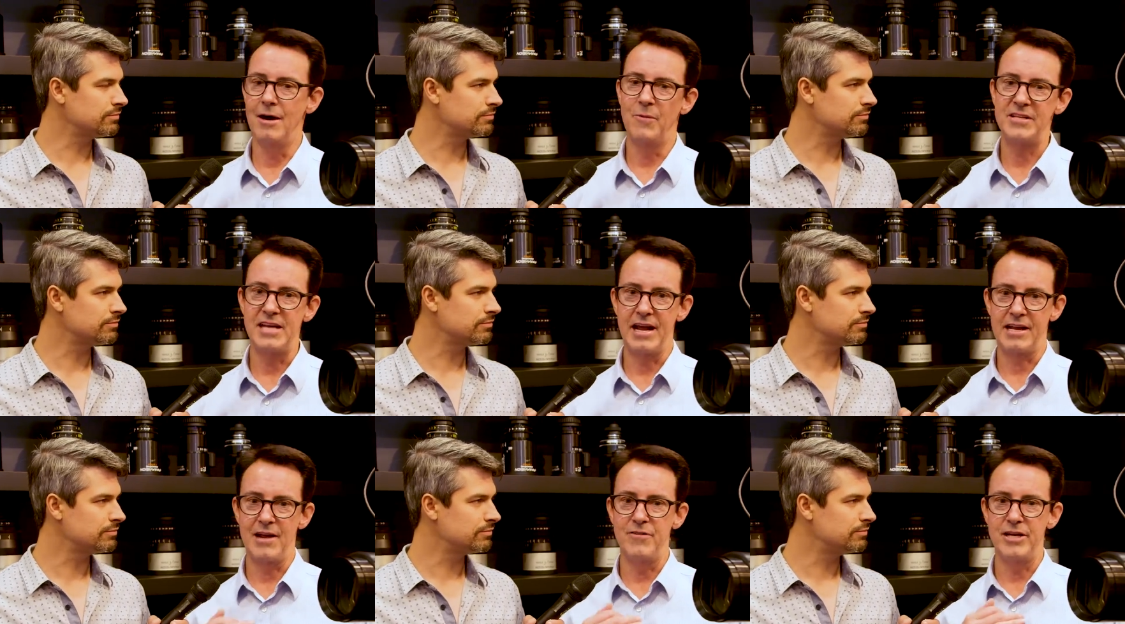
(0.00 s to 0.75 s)
Speaker 1: We
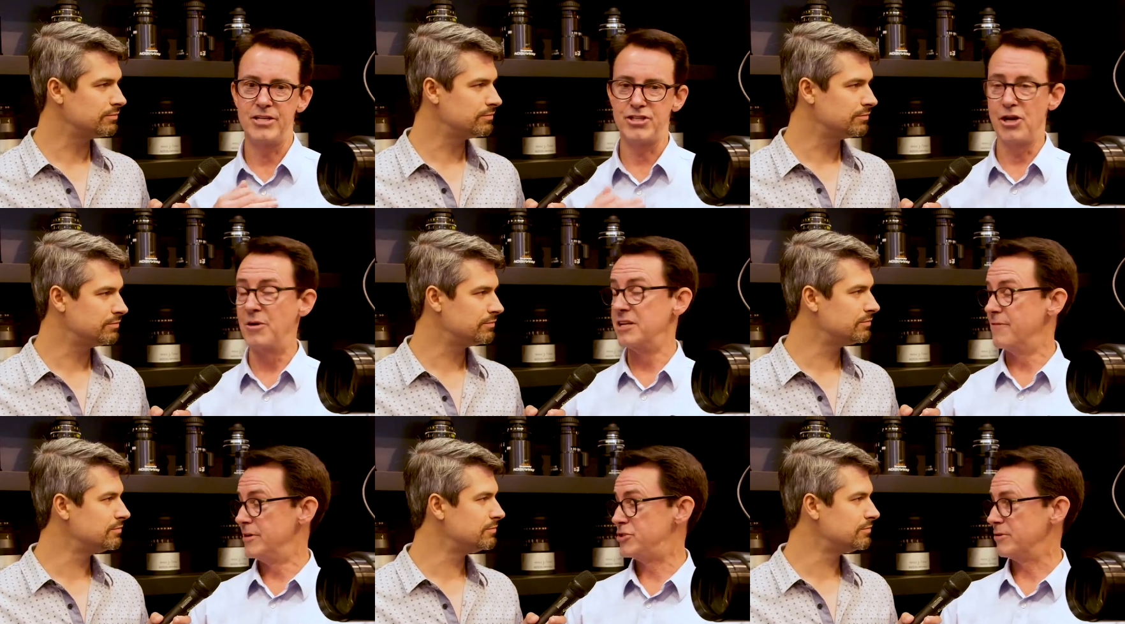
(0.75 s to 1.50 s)
take every show
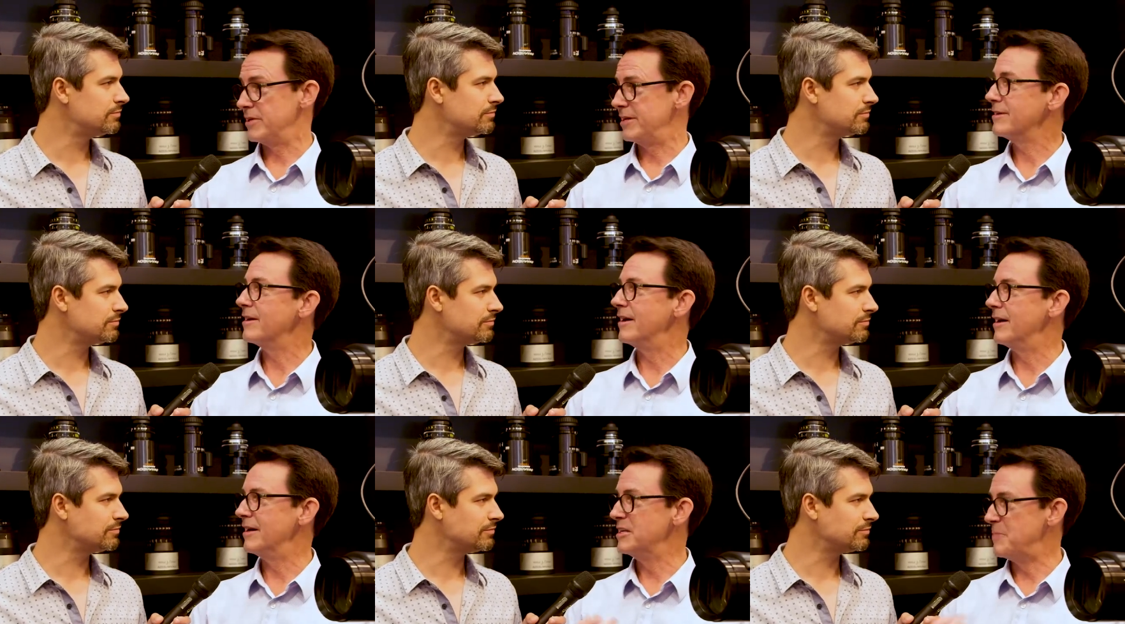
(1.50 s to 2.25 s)
individually,
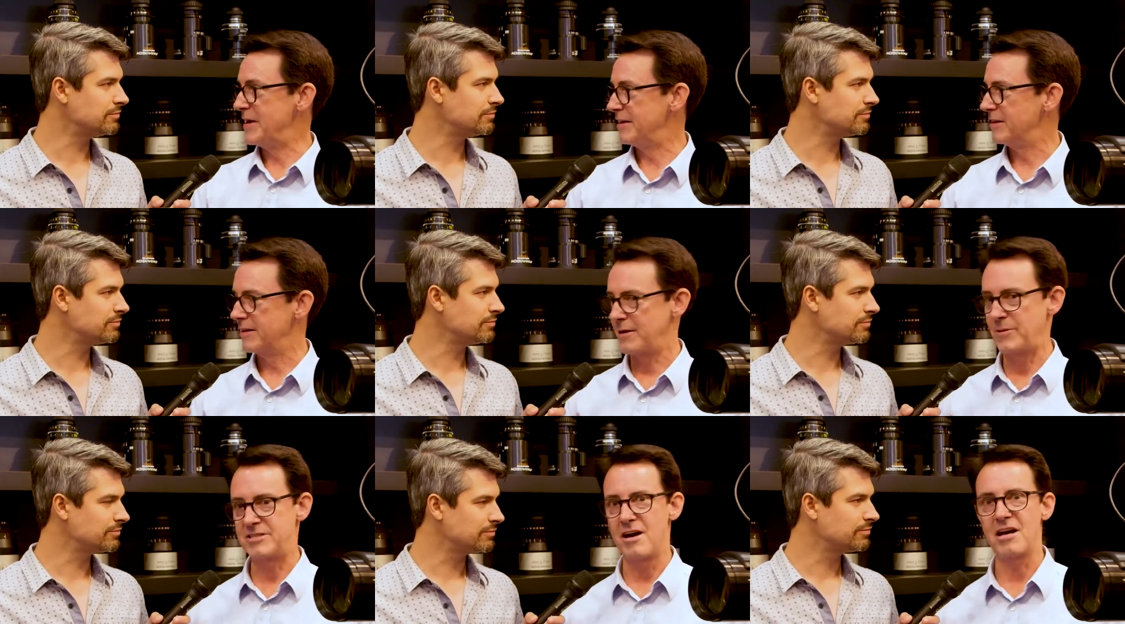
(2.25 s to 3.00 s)

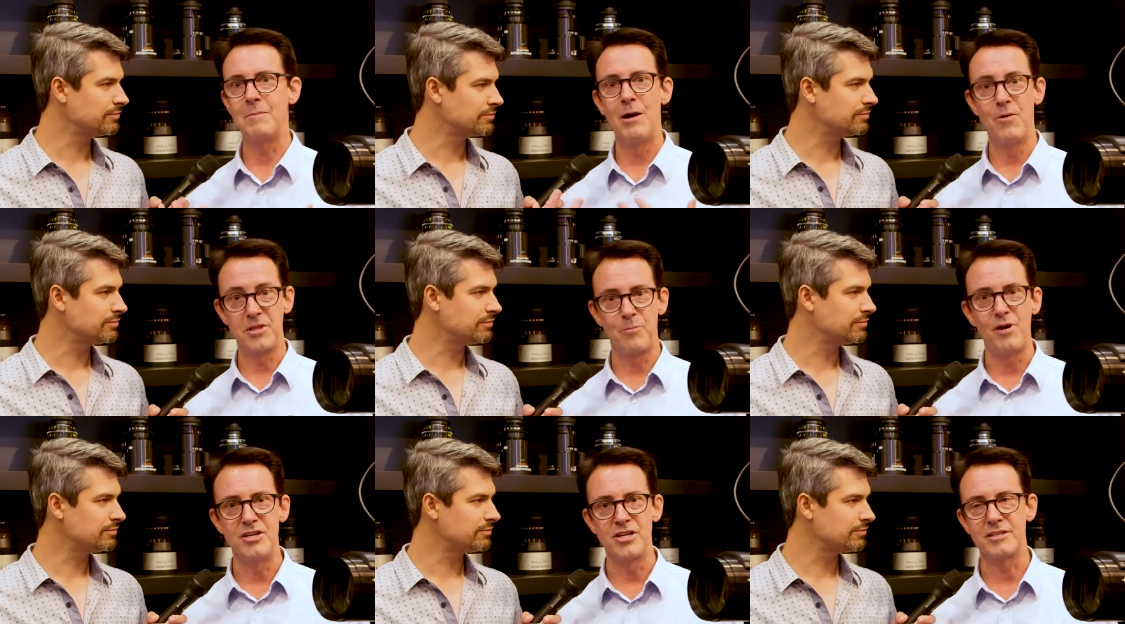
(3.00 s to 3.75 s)
independently. We talk about what
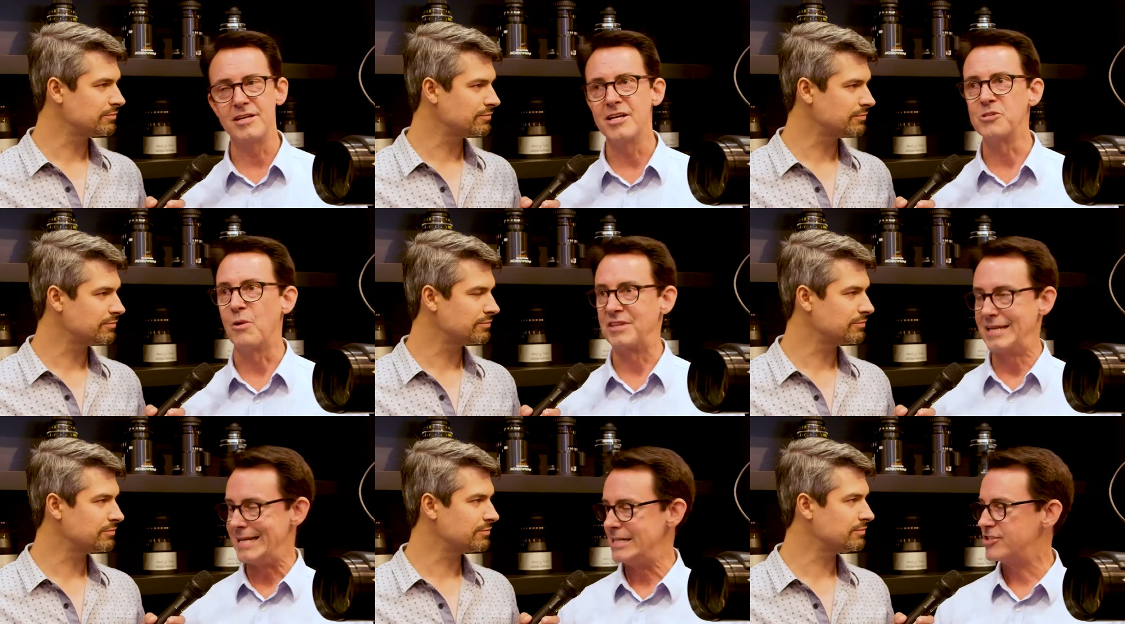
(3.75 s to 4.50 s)
the project is,
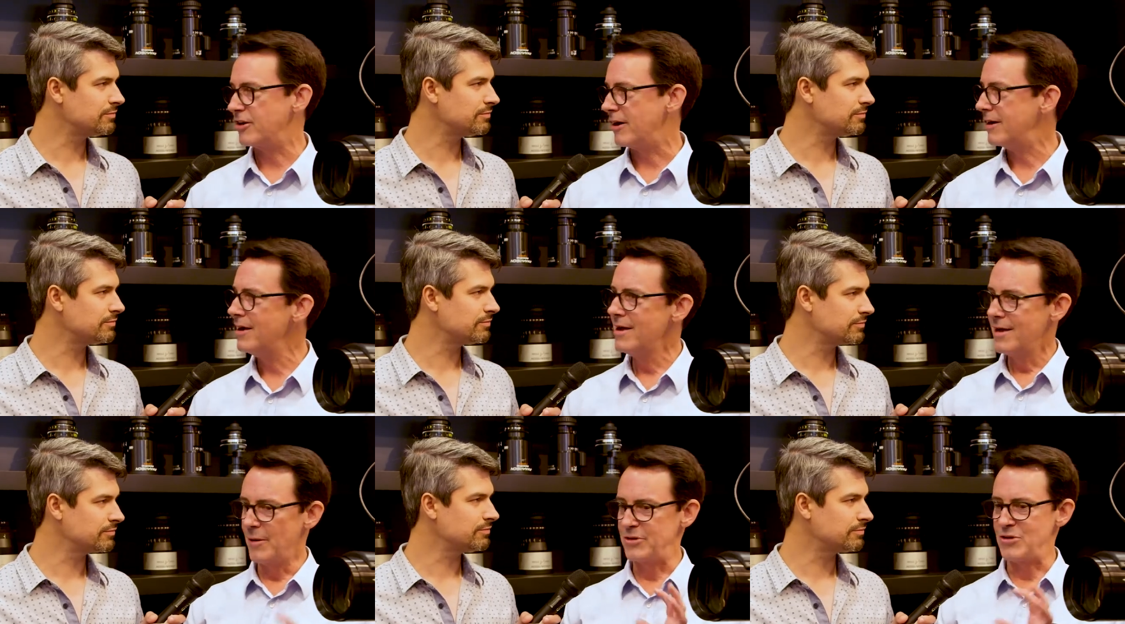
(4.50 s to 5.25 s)
what the needs are,
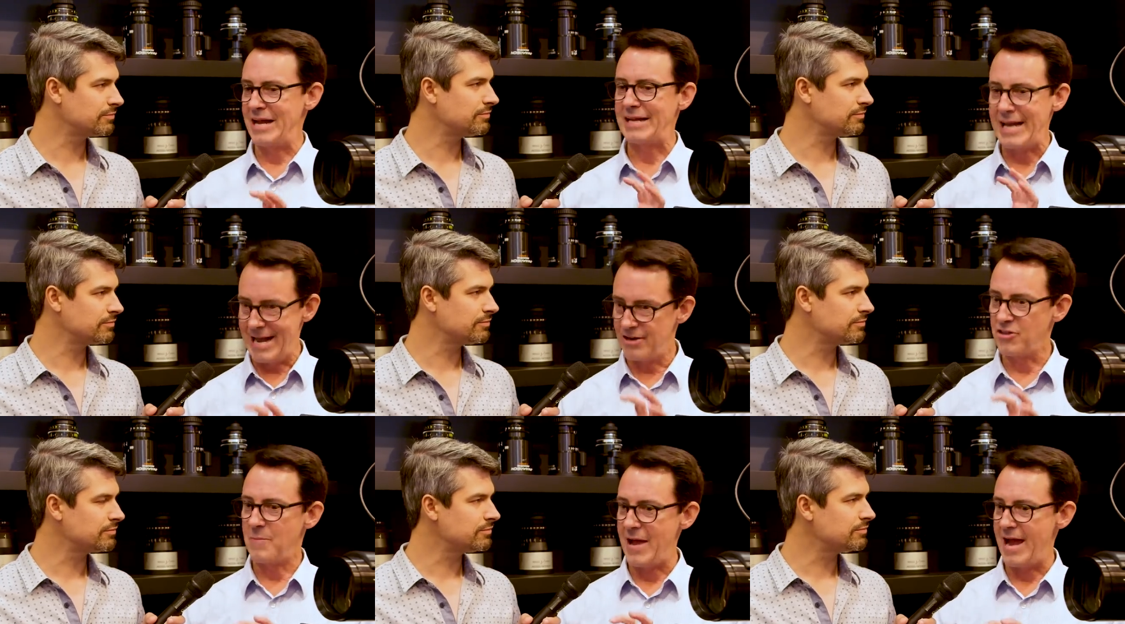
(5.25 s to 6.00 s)
and we try and
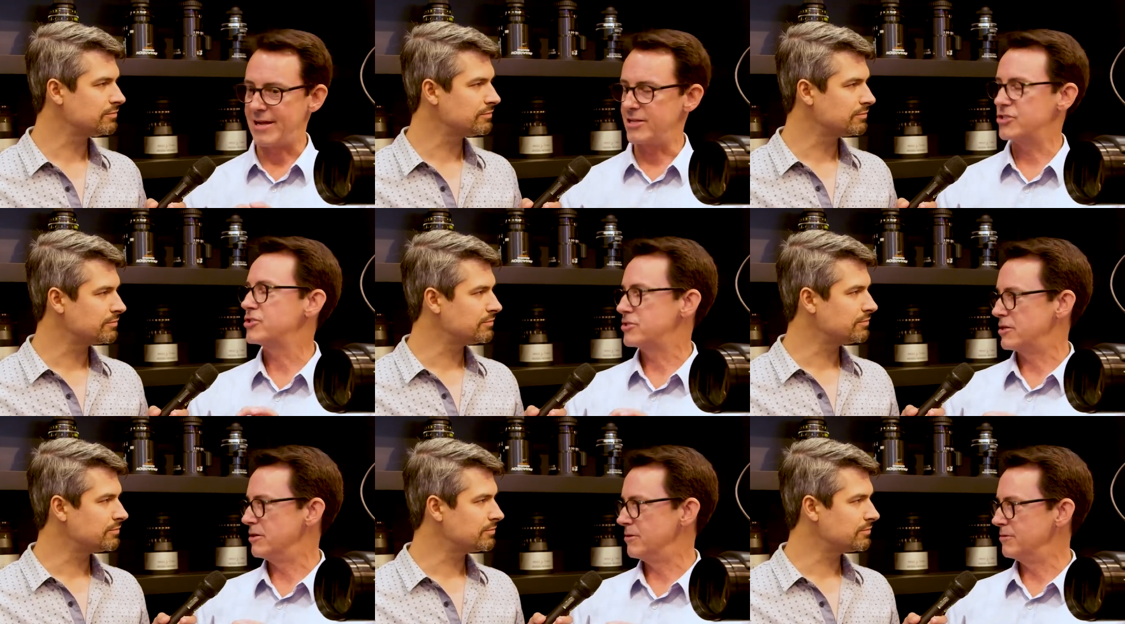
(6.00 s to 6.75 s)
cater the
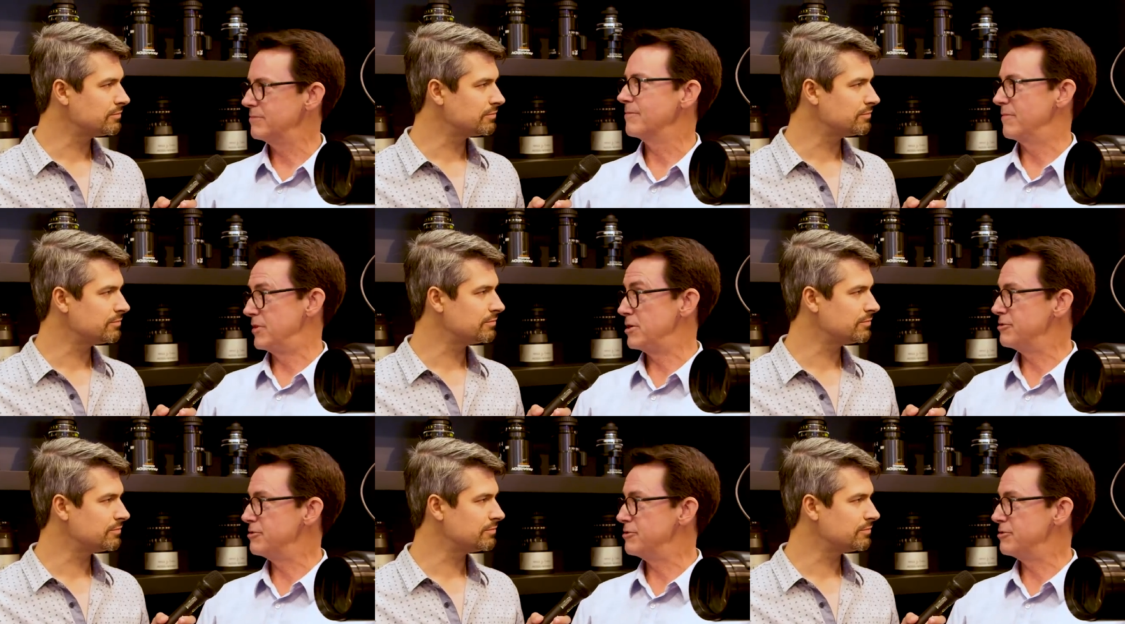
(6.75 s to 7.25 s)
package to the